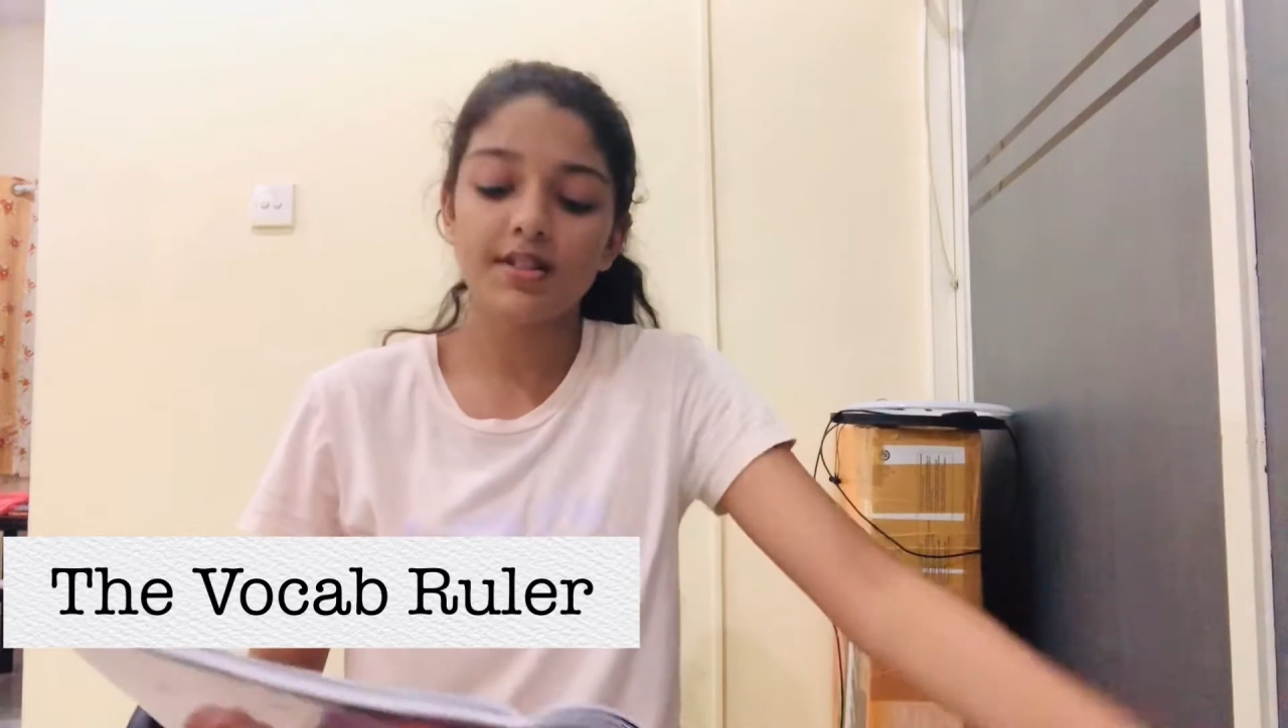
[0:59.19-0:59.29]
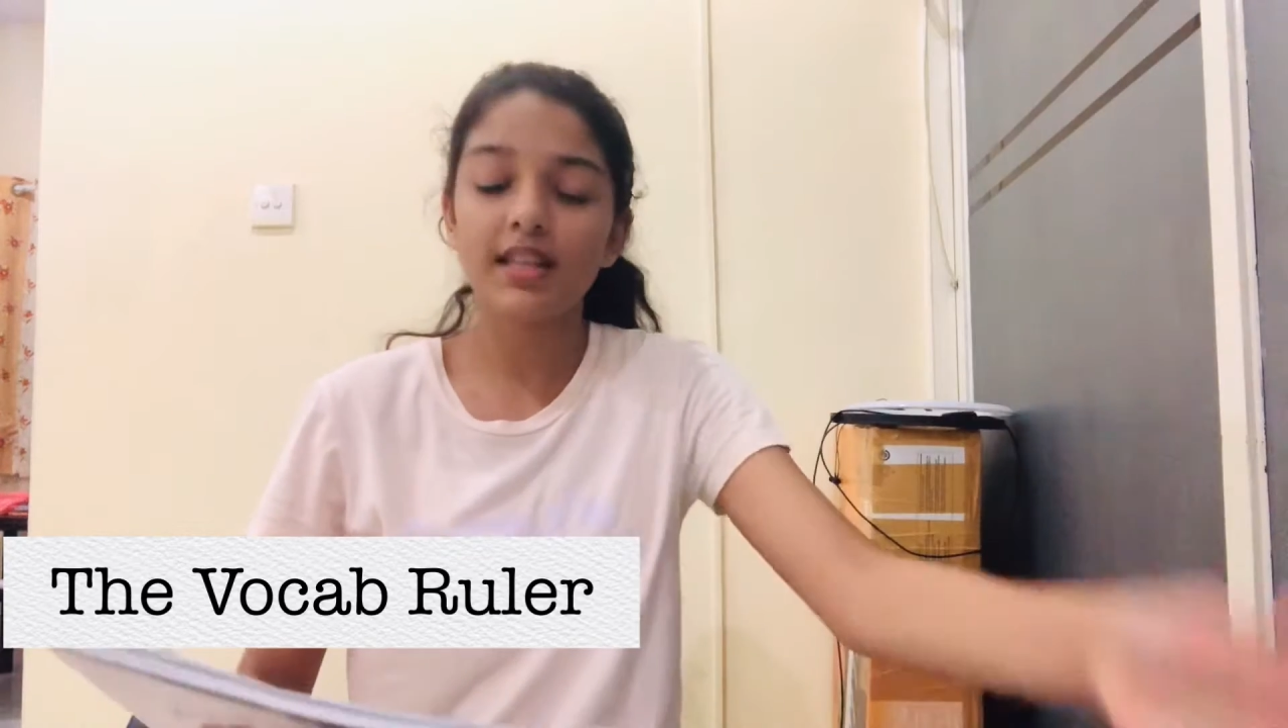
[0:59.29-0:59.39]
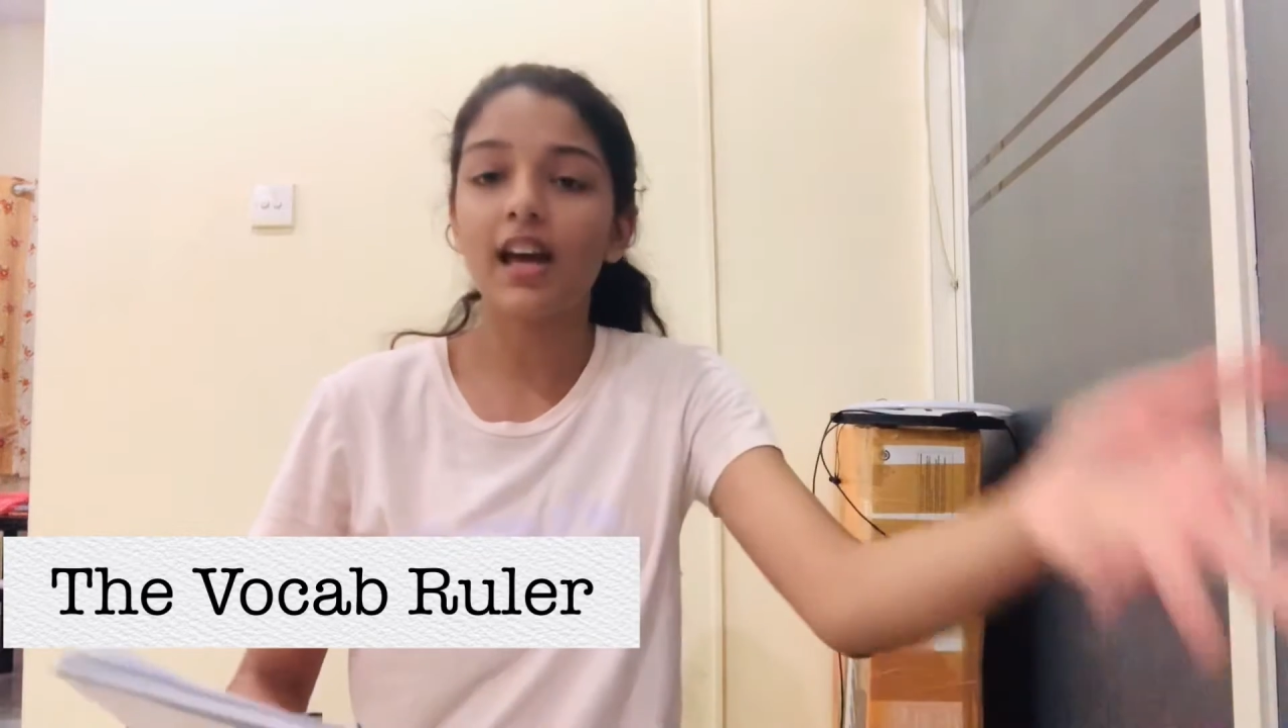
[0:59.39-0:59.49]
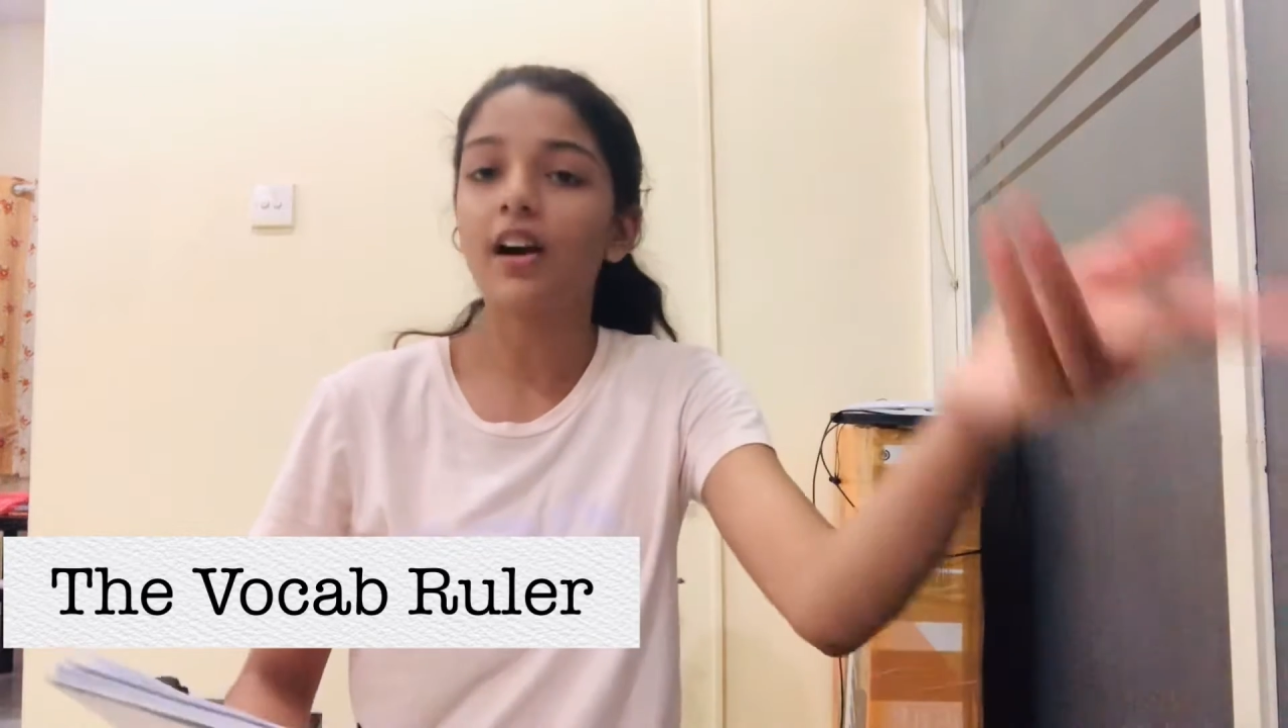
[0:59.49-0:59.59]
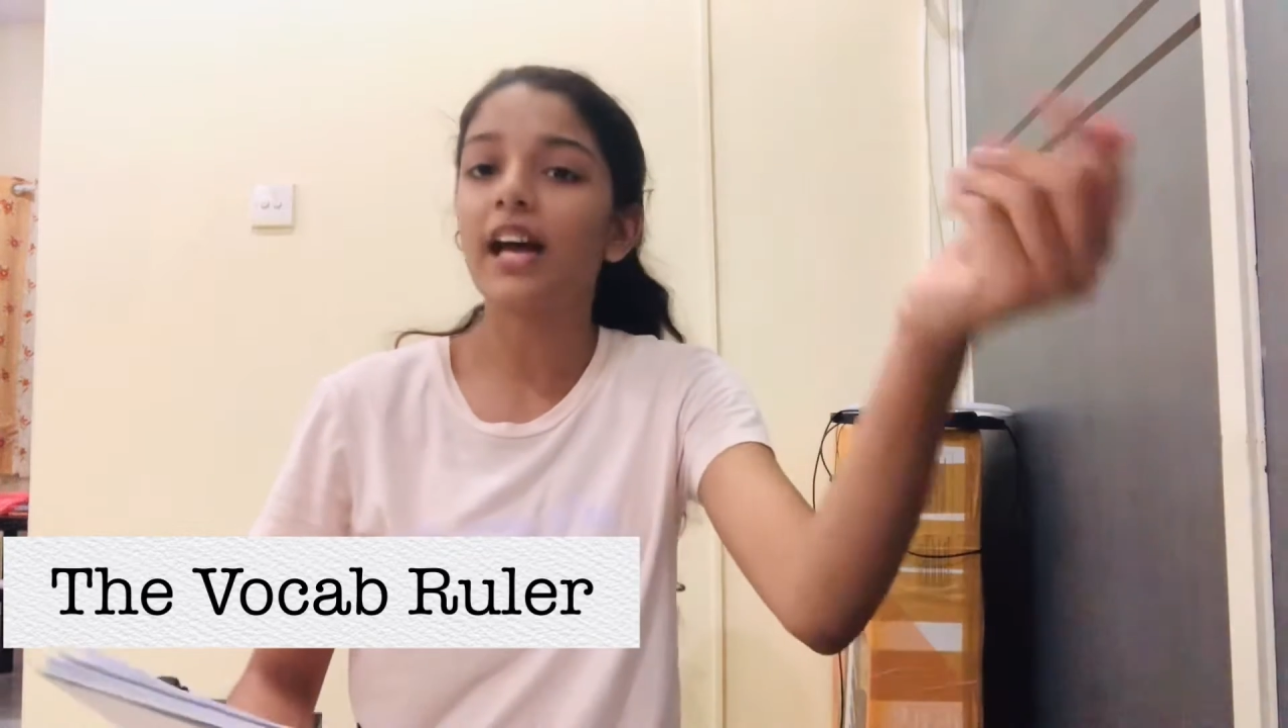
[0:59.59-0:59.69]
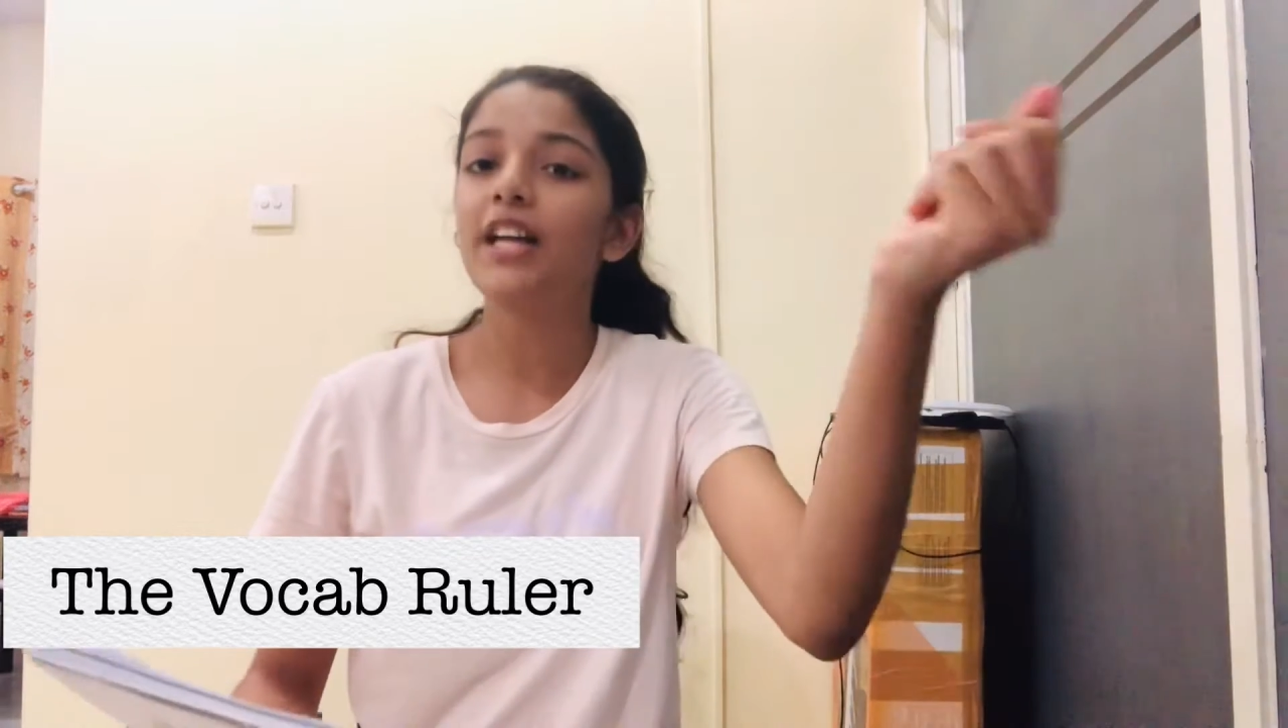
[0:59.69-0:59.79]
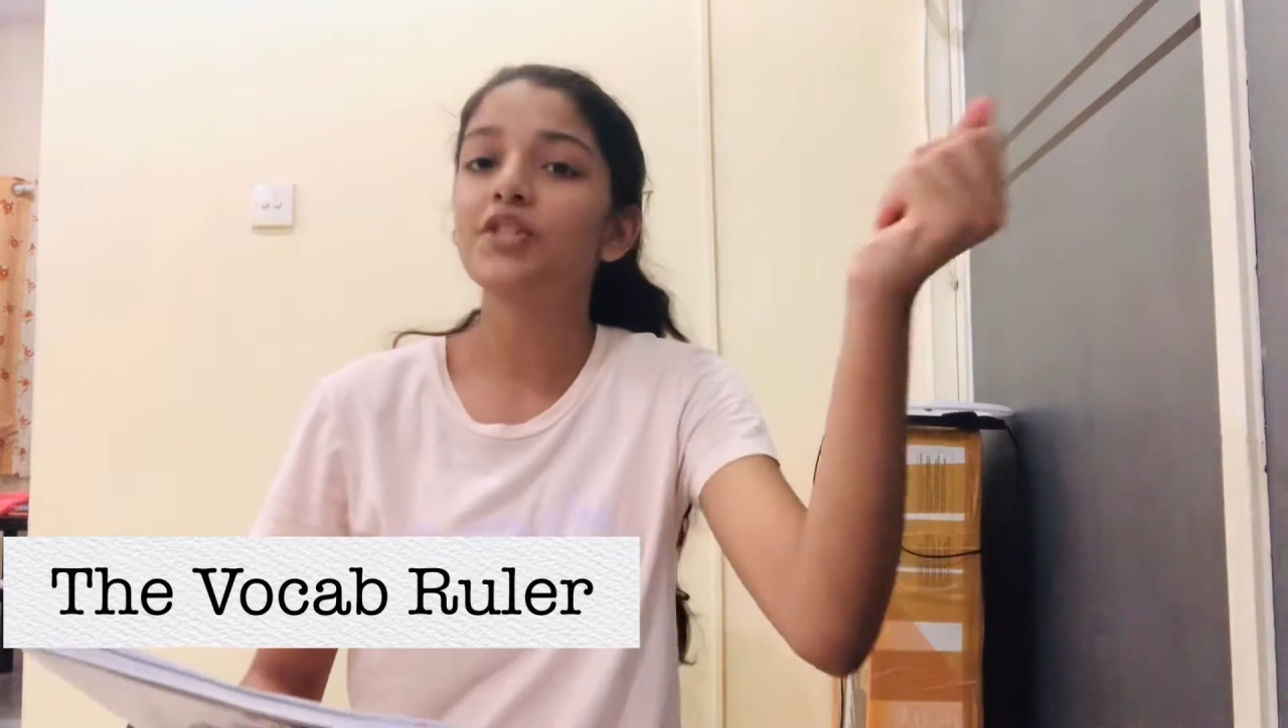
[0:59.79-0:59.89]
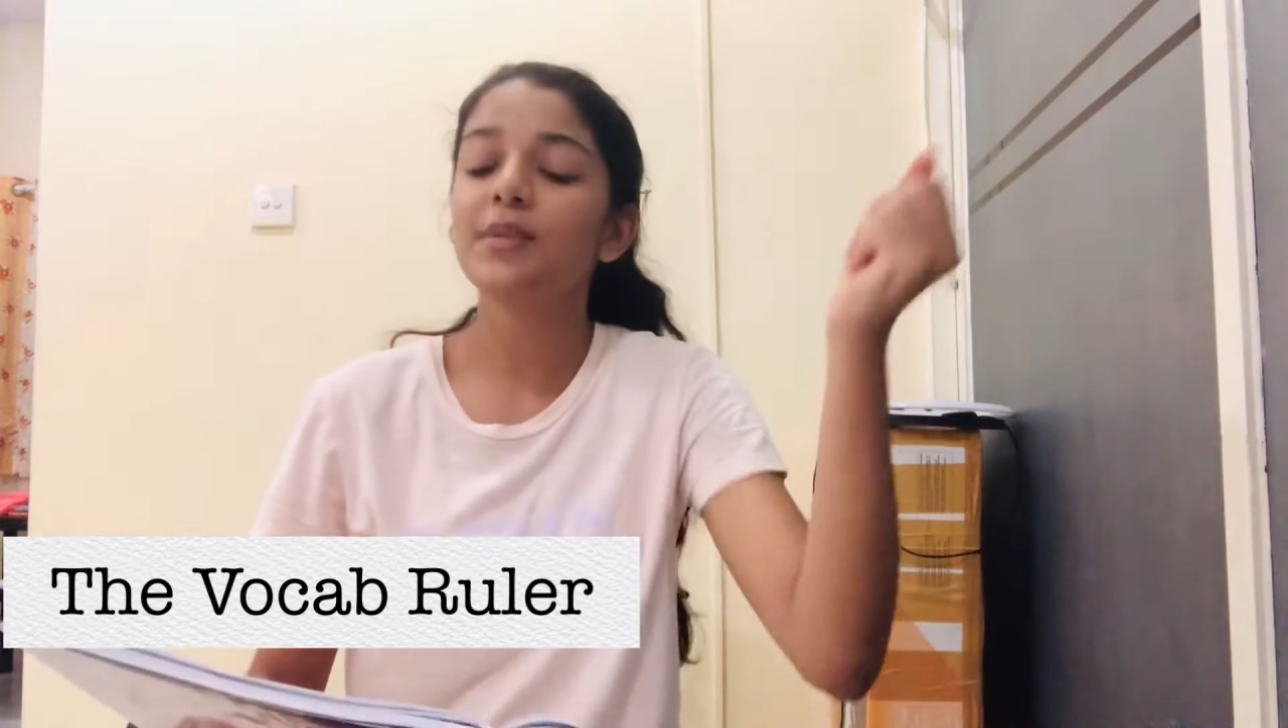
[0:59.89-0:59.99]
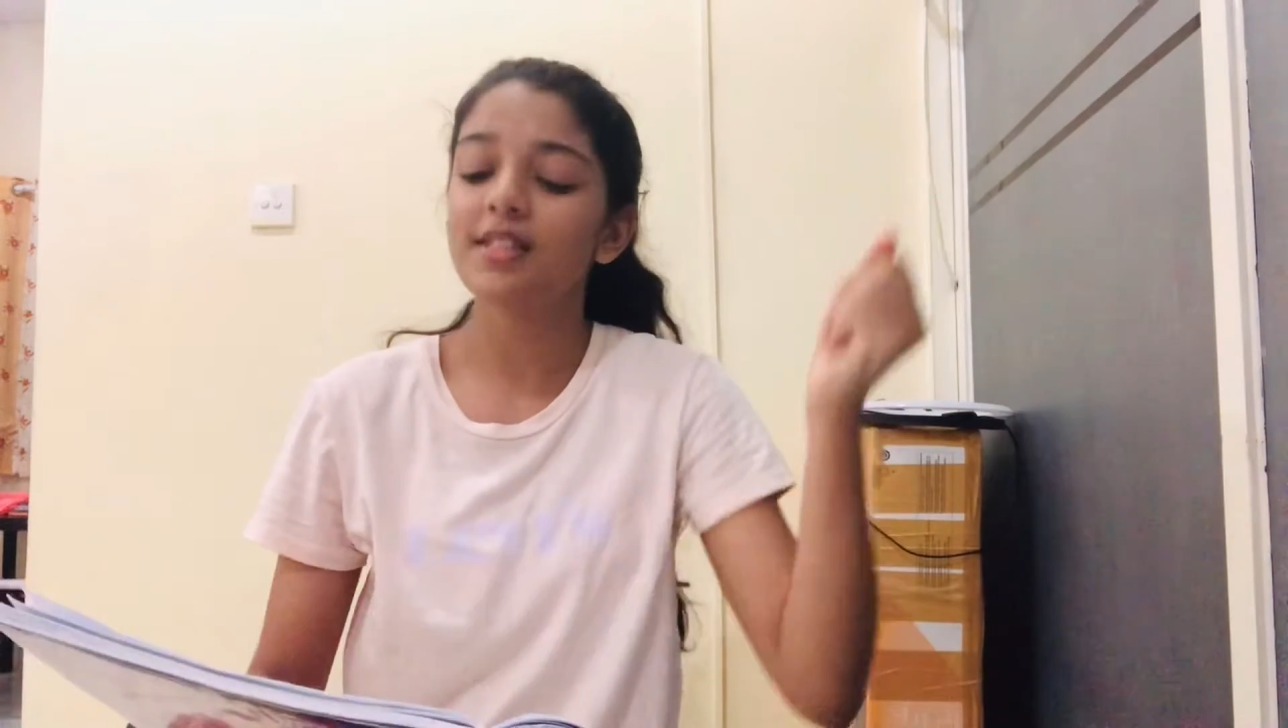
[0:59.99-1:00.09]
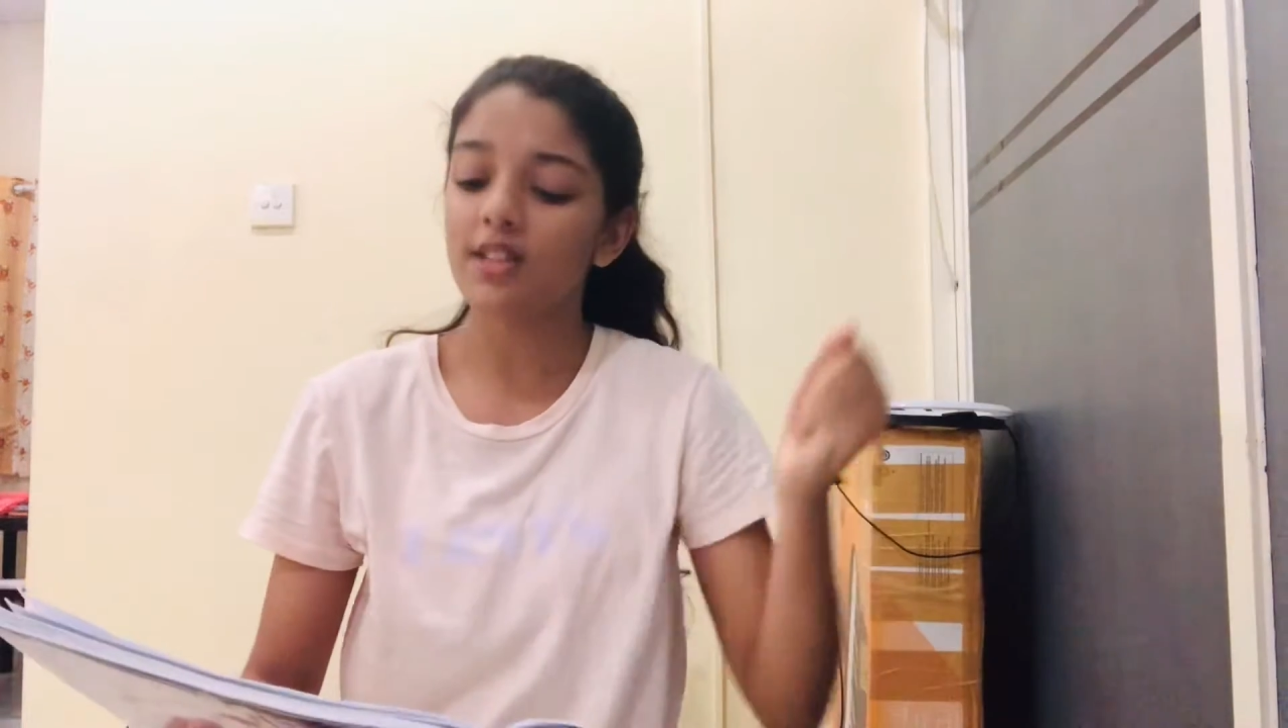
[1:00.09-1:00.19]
the gargantuan